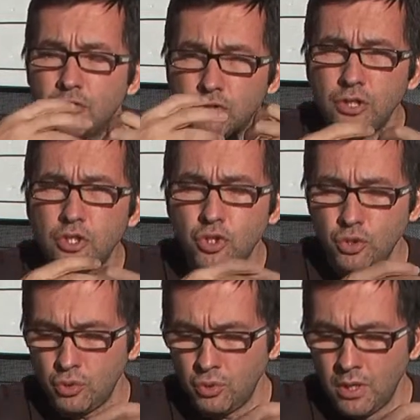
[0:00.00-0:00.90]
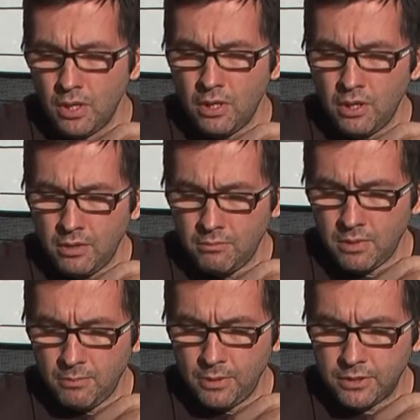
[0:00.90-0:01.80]
traditional,
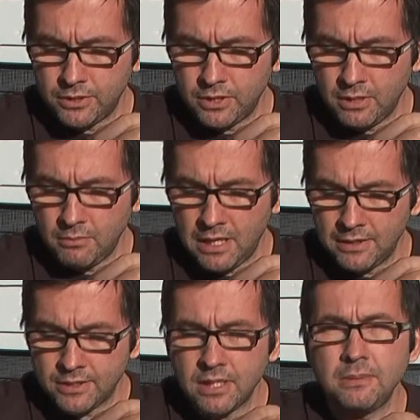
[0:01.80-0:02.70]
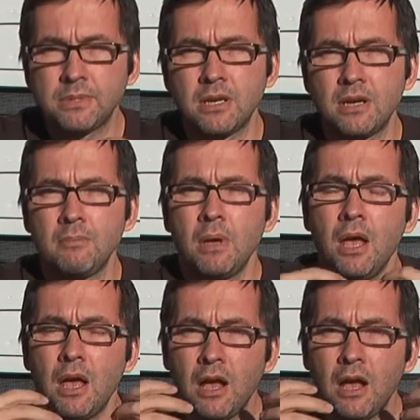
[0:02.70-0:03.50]
but at the same time